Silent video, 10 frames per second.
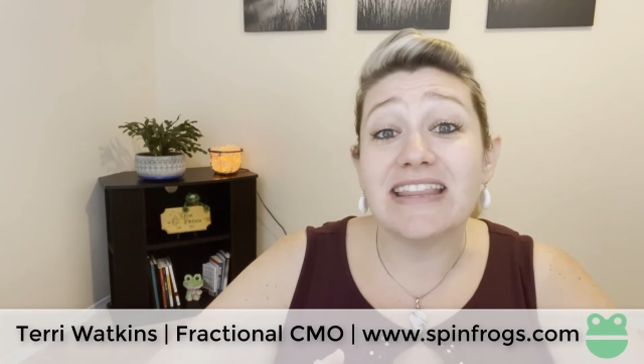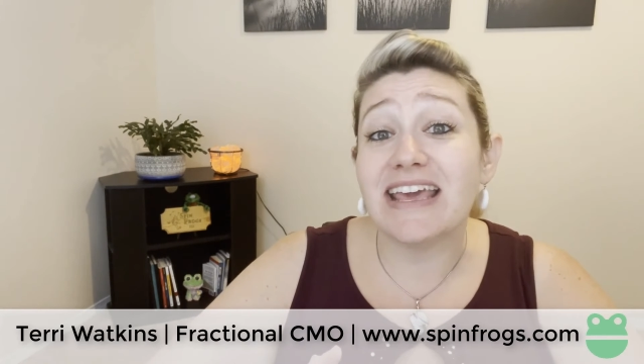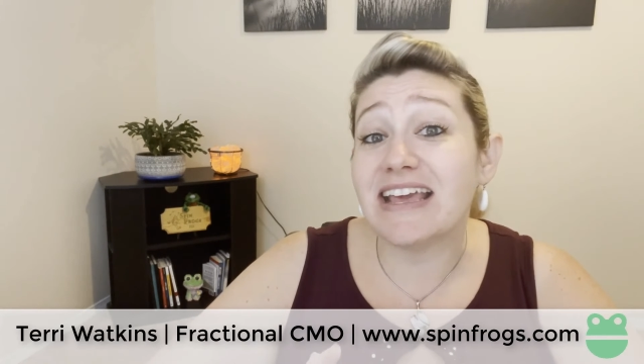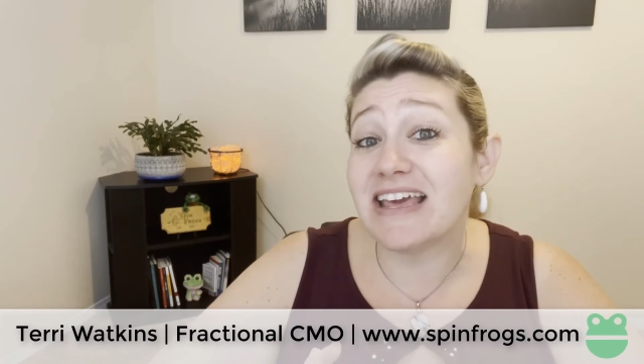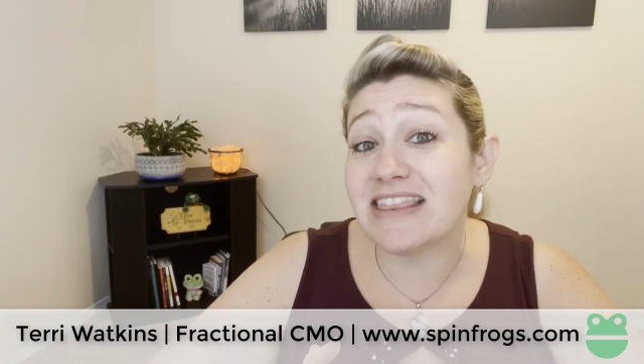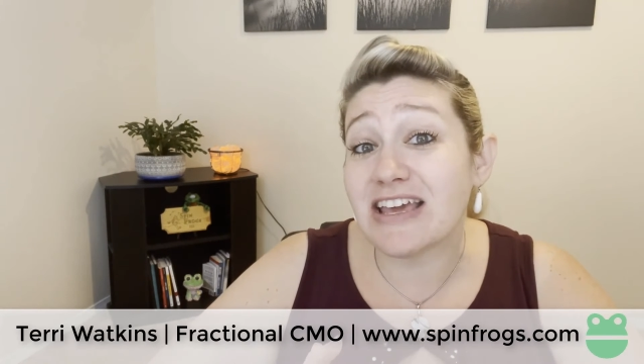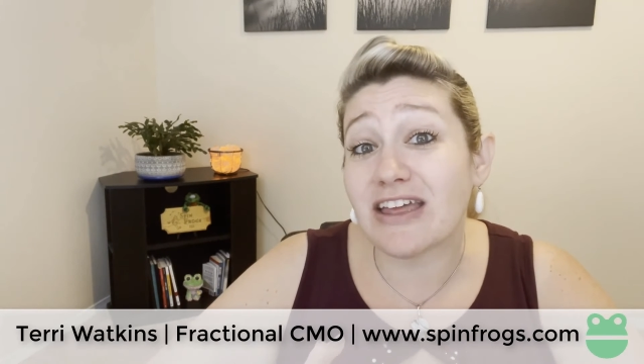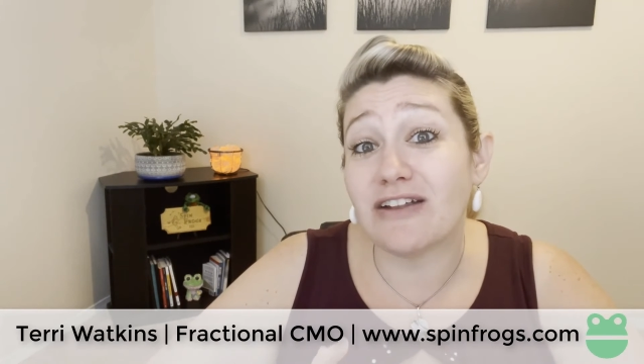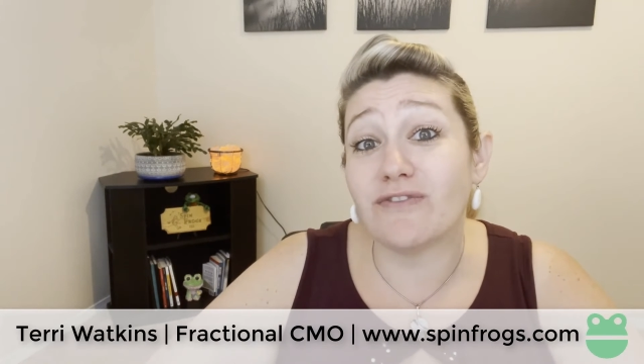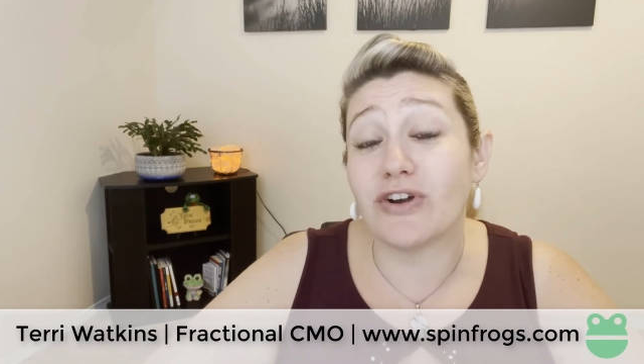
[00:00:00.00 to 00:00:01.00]
they get the
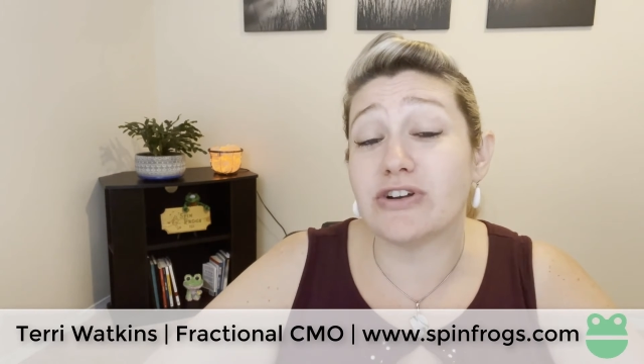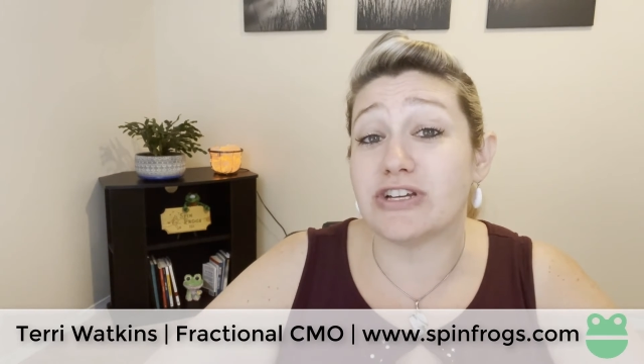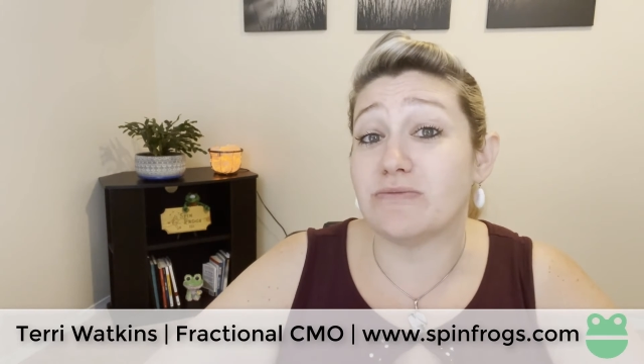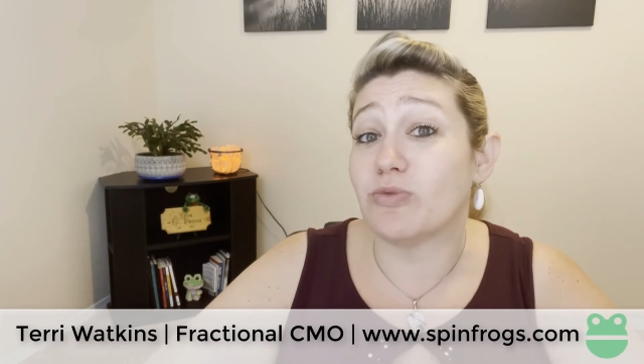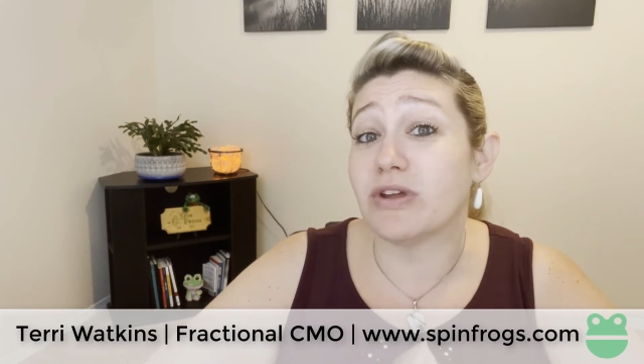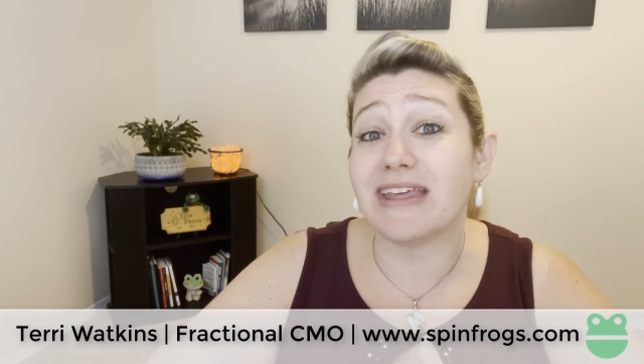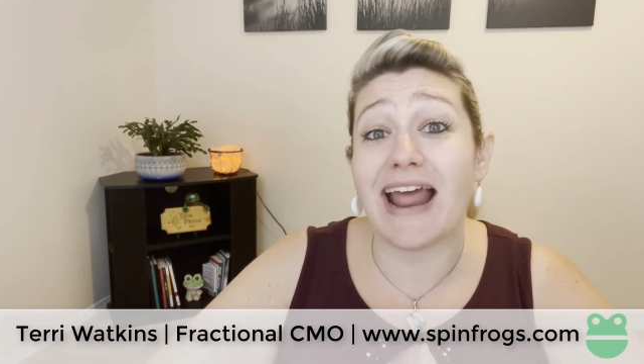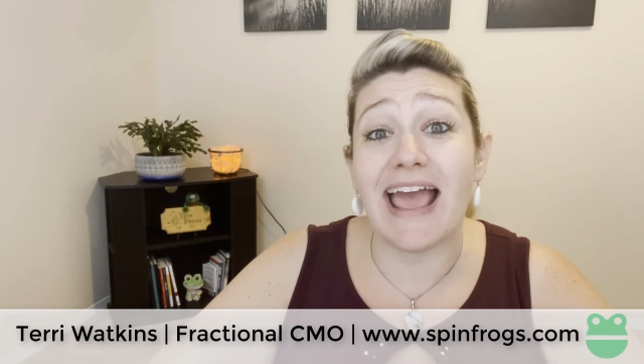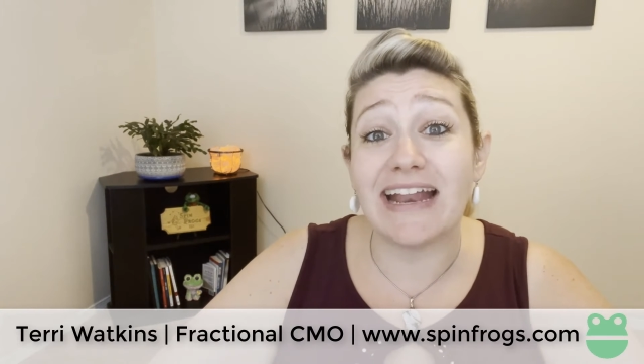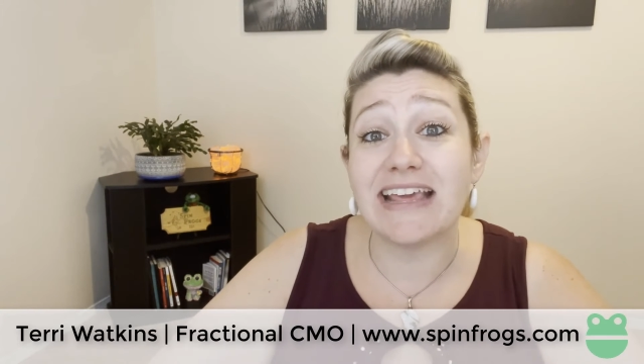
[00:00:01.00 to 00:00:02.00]
conversion more
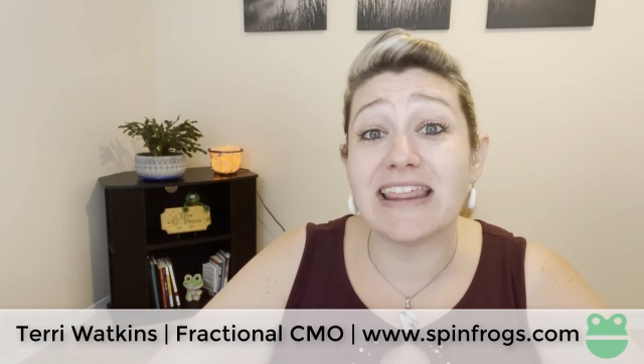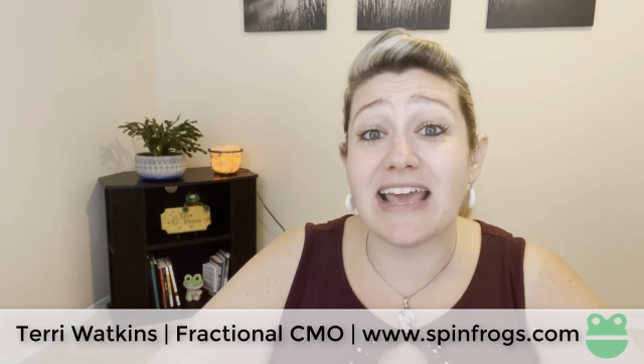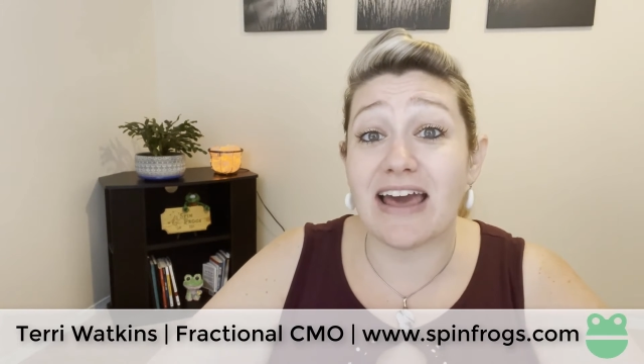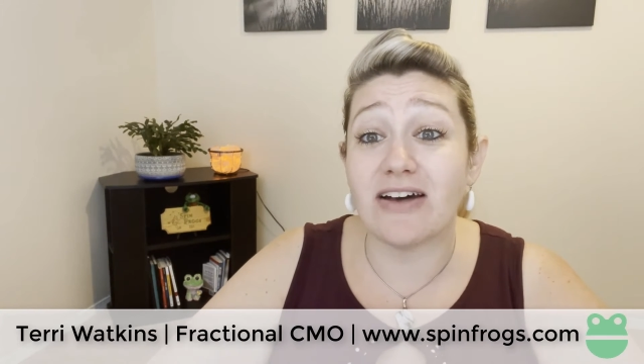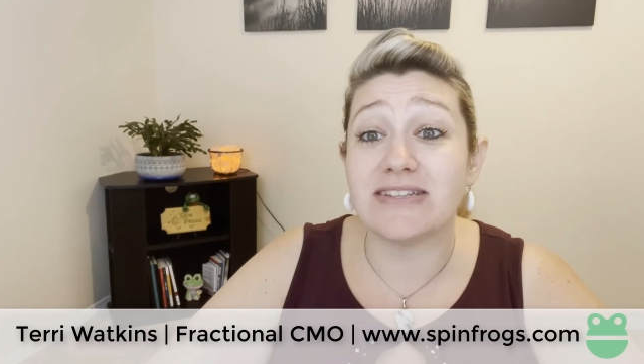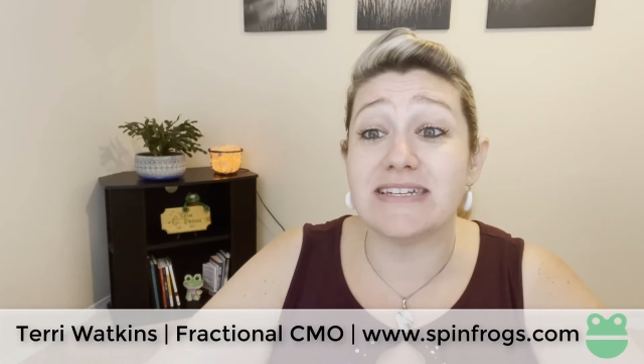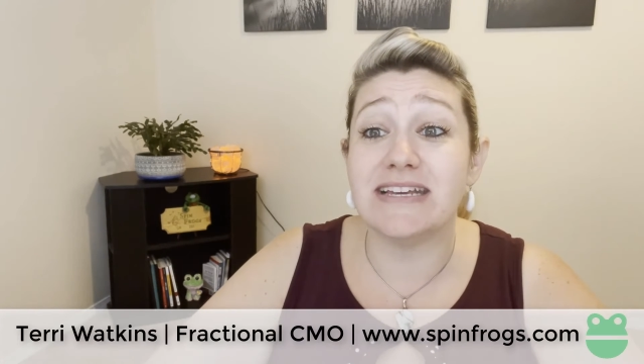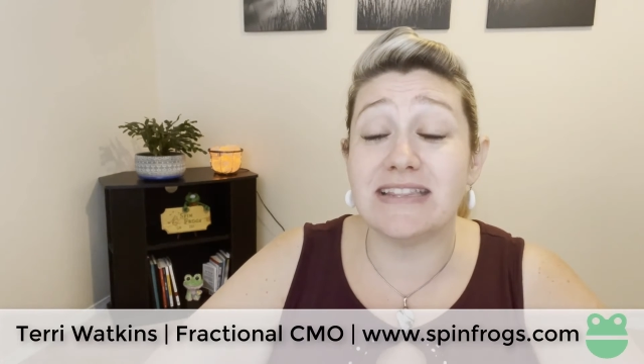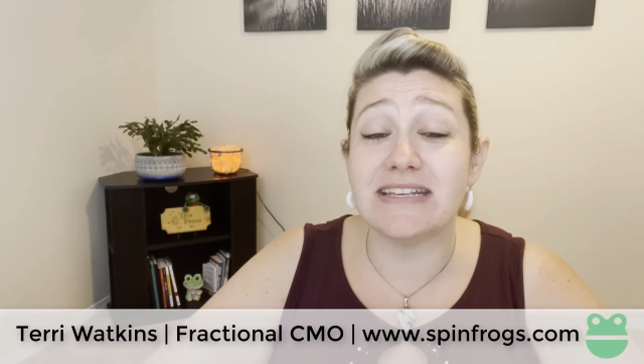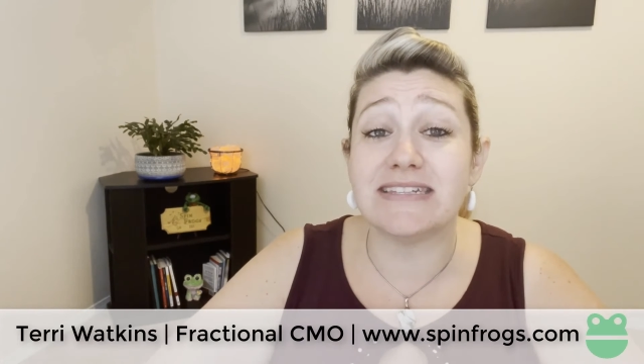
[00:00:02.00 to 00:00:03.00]
than anything else
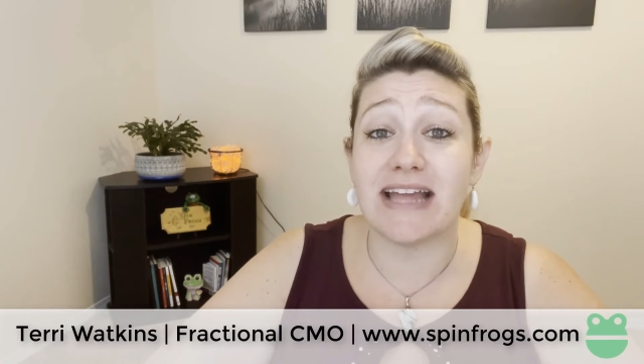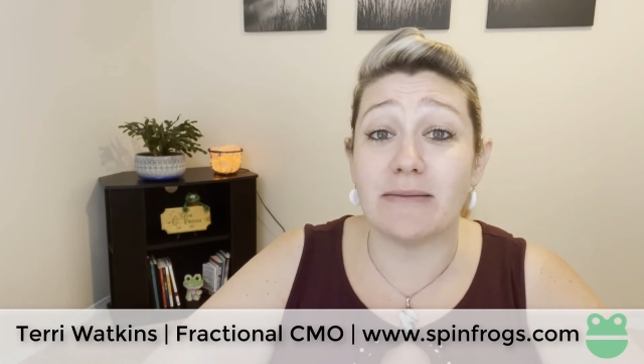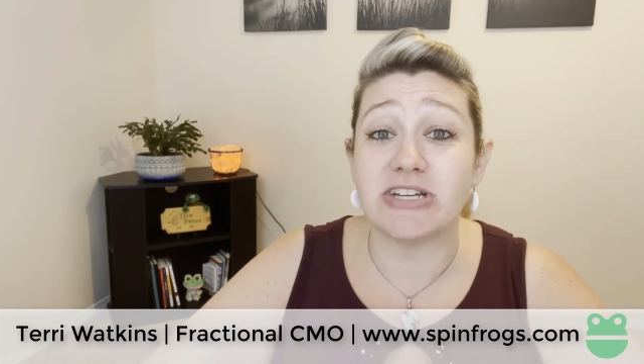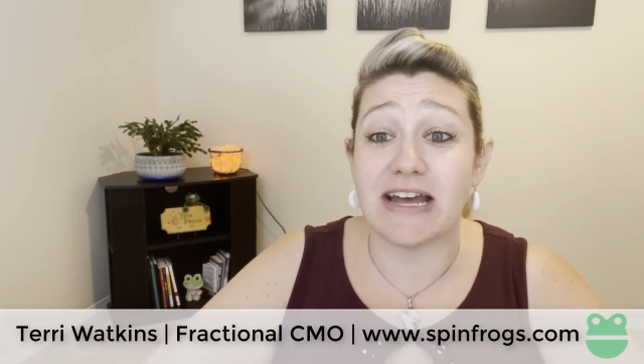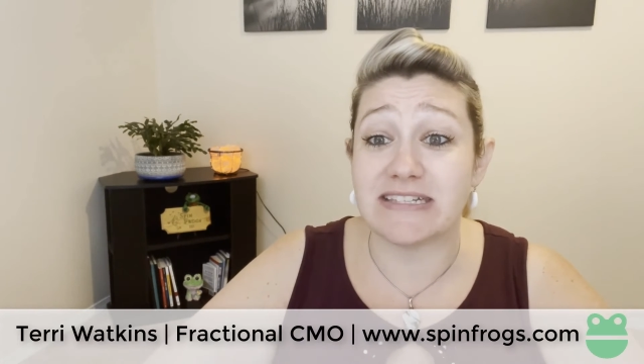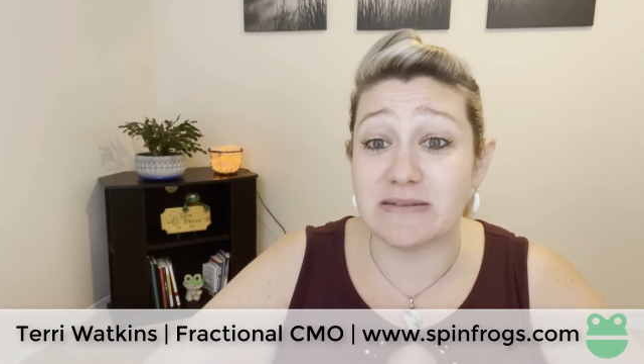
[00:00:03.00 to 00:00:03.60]
in the Snapchat